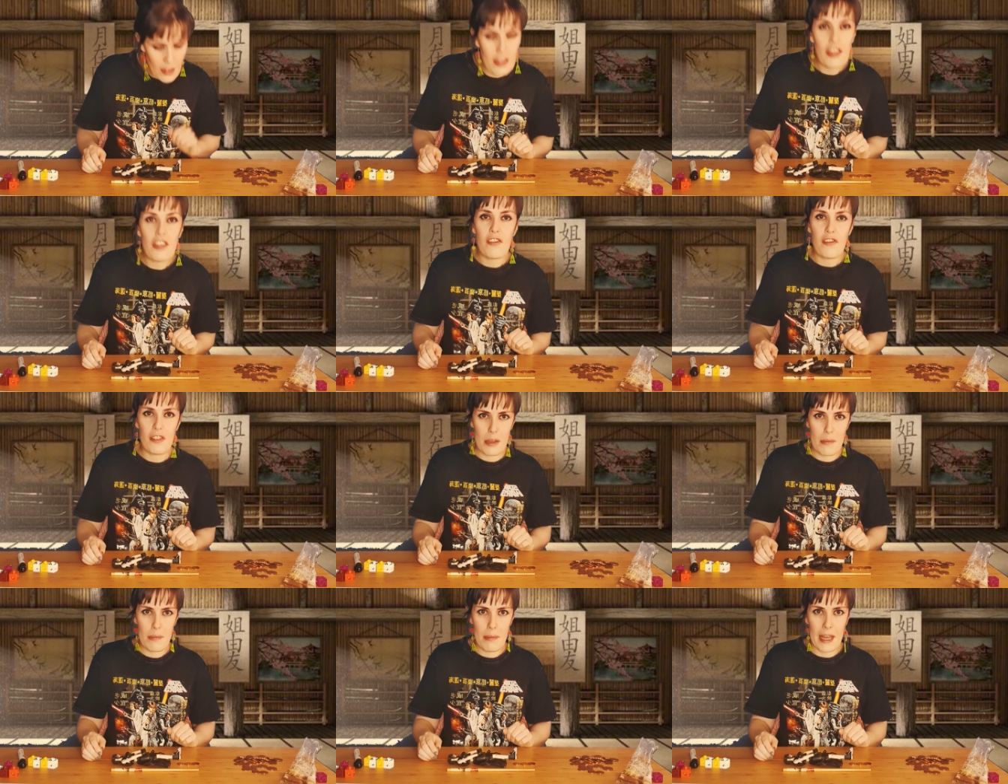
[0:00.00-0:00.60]

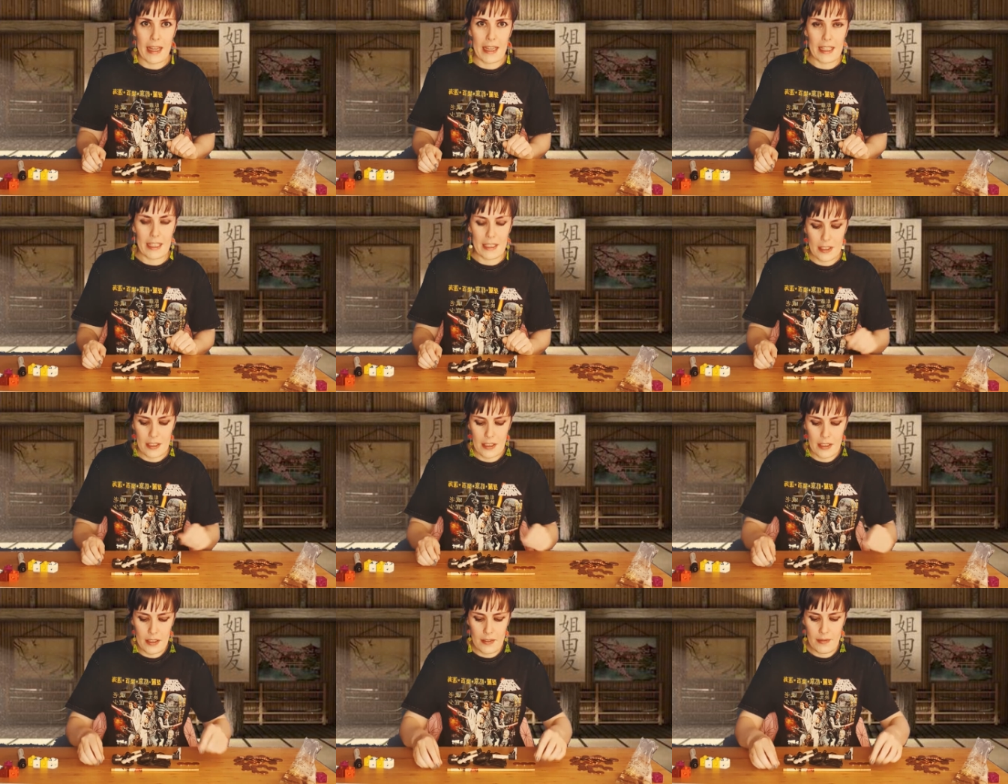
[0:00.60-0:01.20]
3
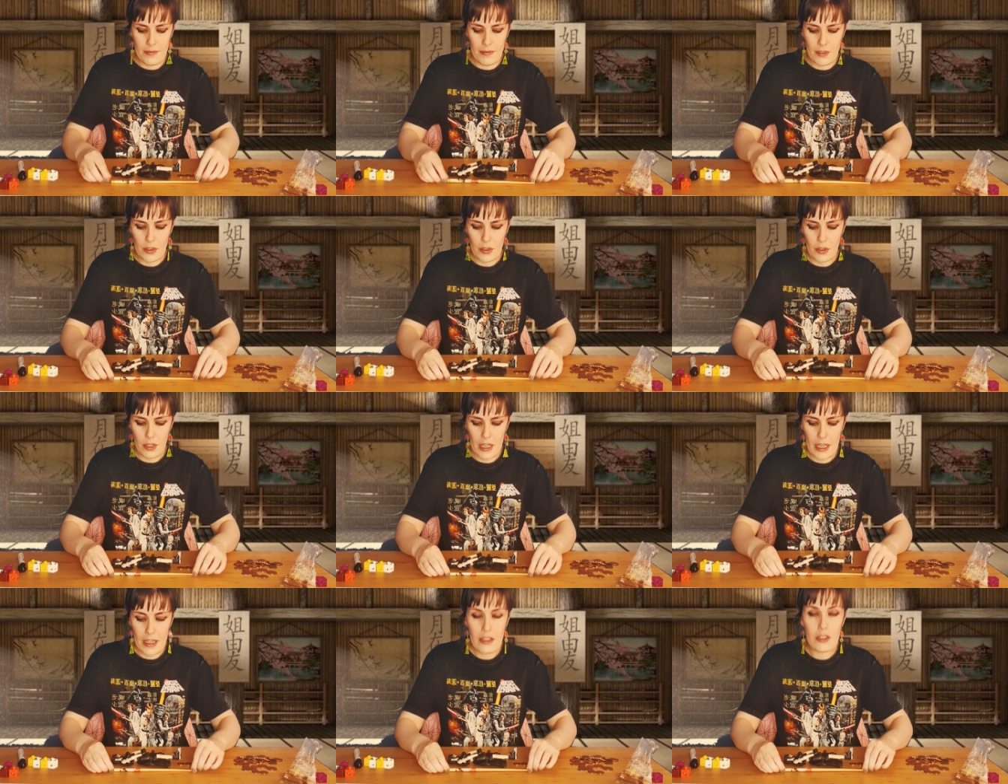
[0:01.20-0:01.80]
pennies.
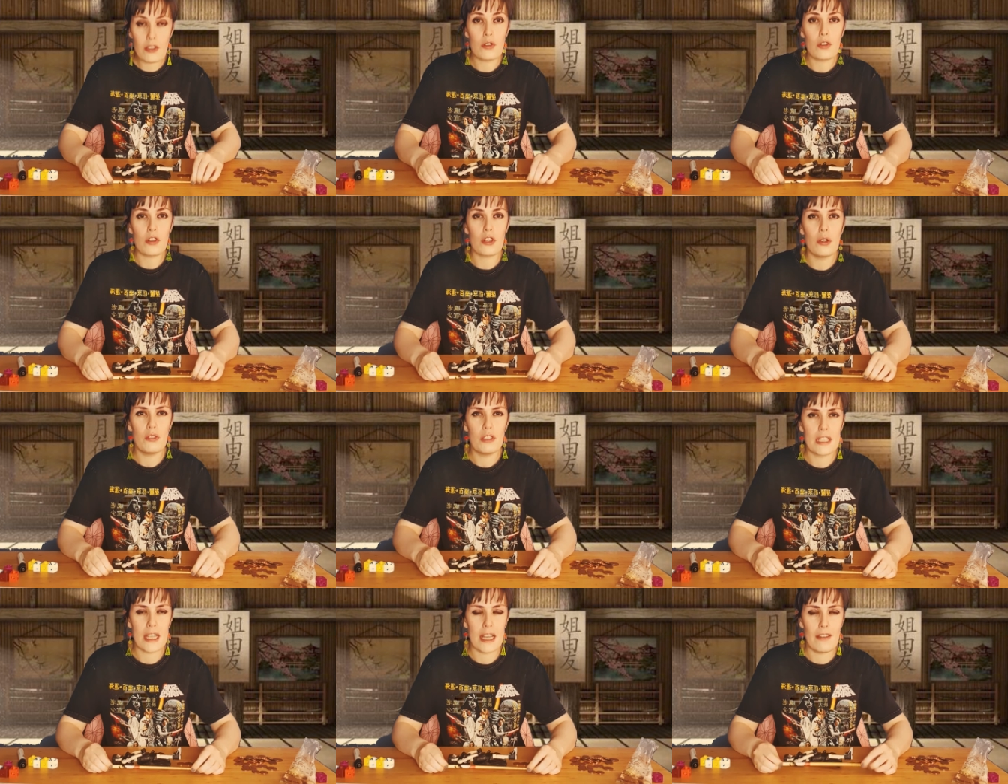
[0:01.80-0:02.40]
Okay, so you
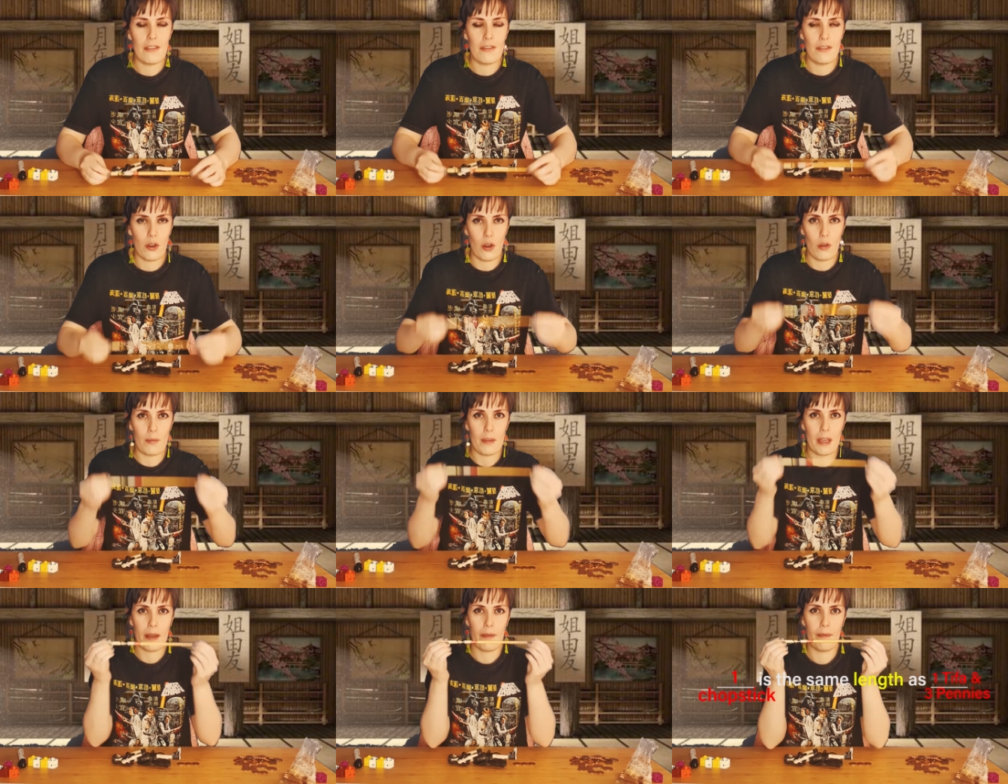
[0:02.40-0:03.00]
say it for
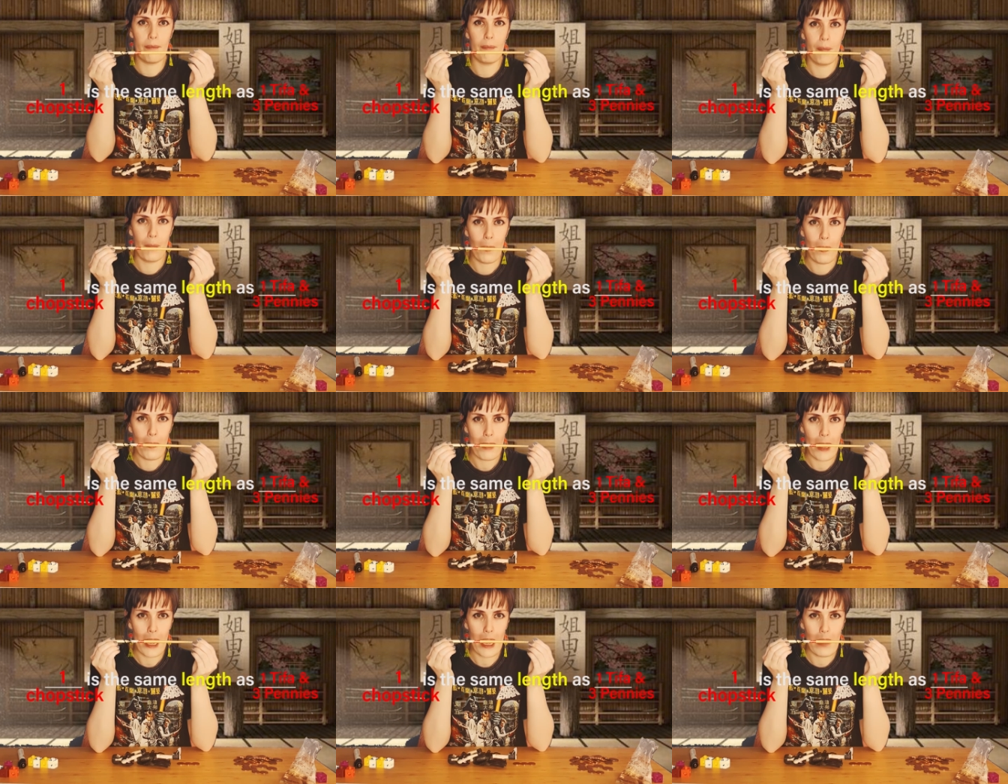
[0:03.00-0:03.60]
me.
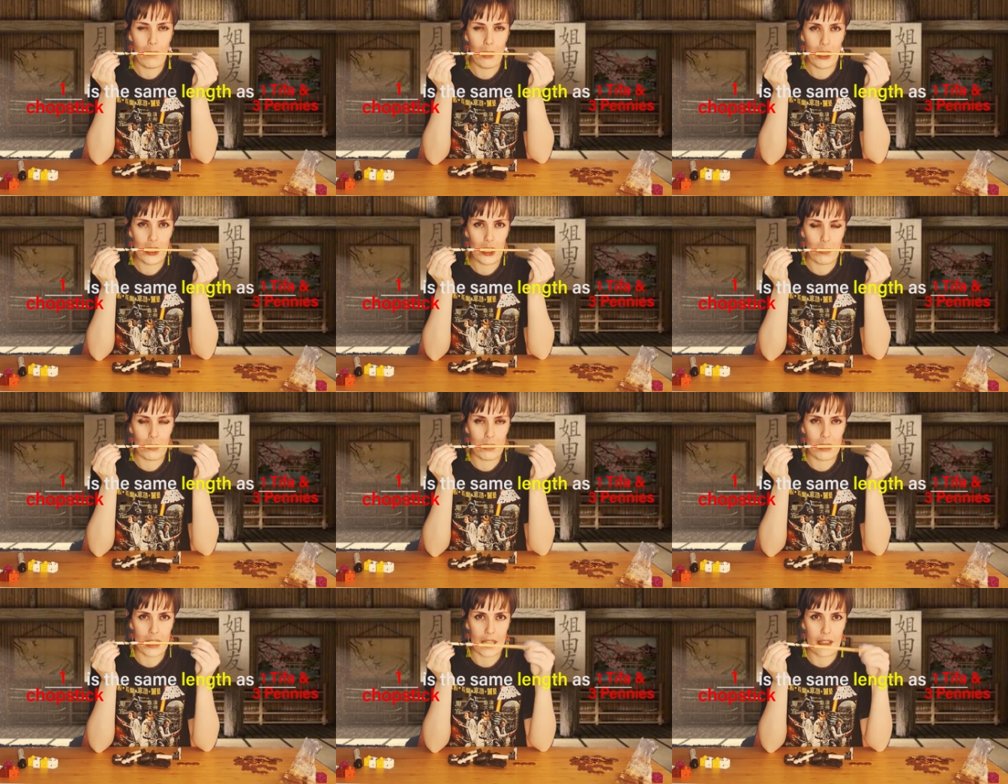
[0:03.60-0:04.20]
How many
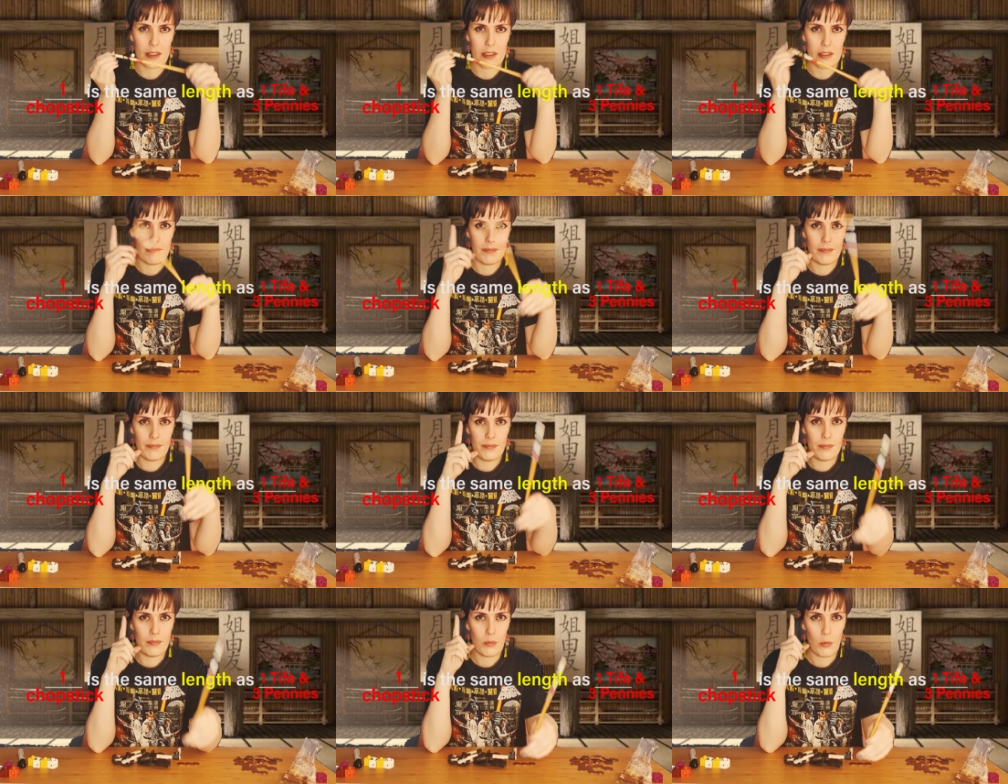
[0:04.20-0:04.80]
chopsticks?
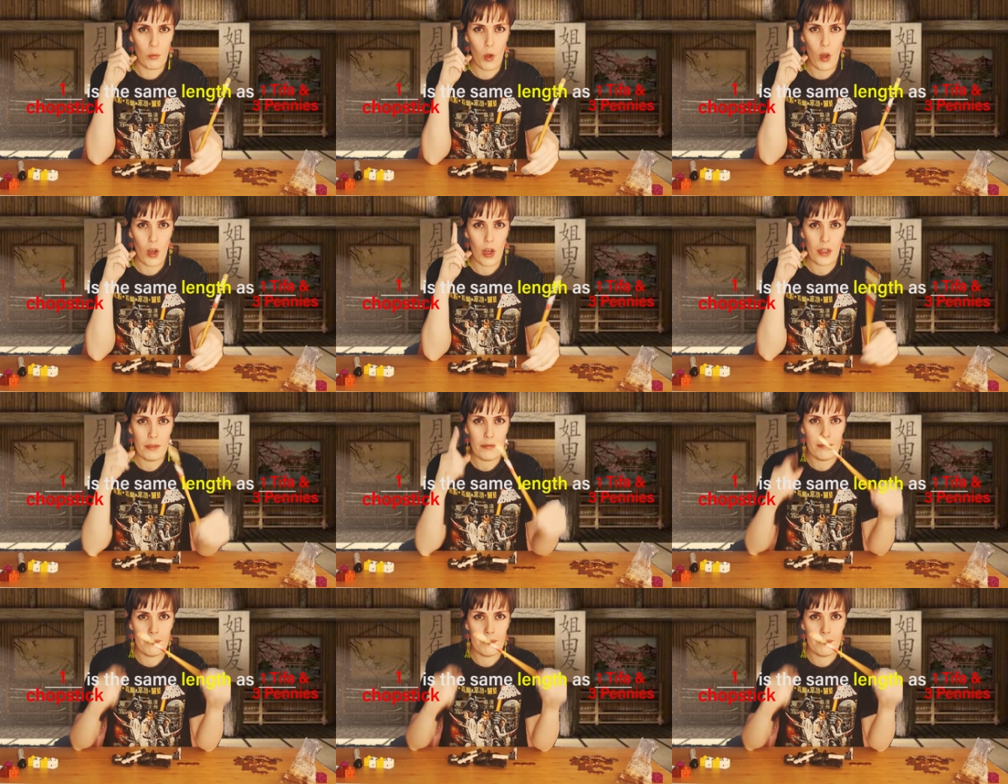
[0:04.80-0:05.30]
1